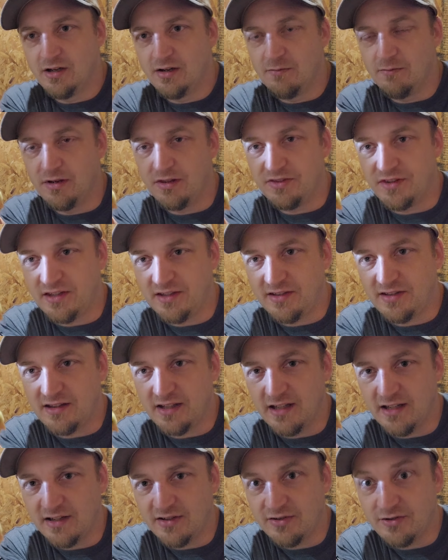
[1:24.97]
but these
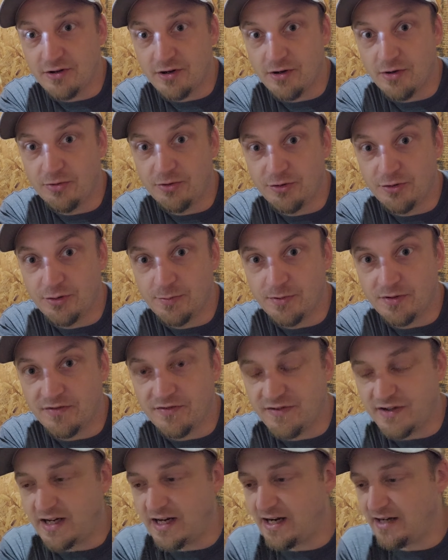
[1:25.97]
things grow super
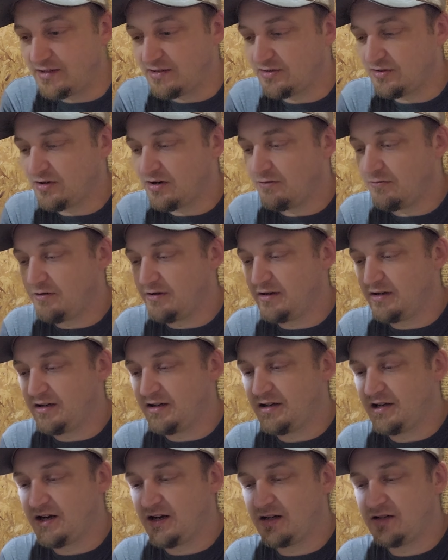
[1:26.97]
fast. So I wanted
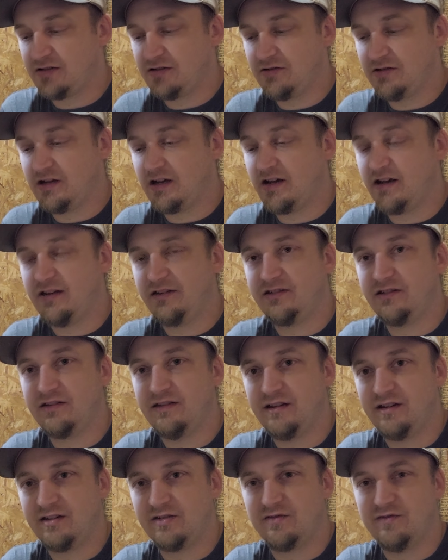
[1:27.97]
to talk to you guys
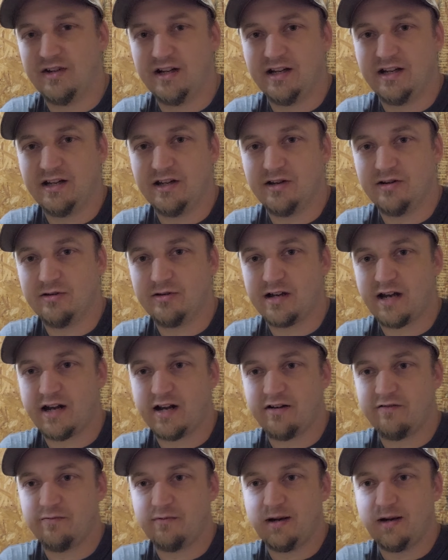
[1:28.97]
in this video
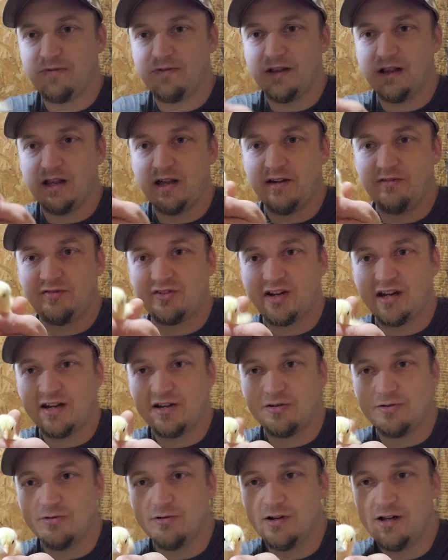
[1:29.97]
kind of about the life
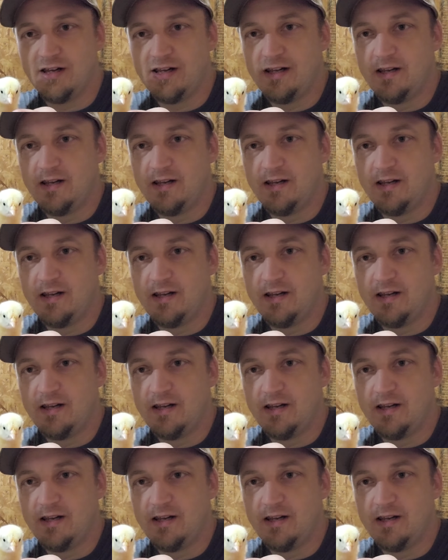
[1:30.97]
cycle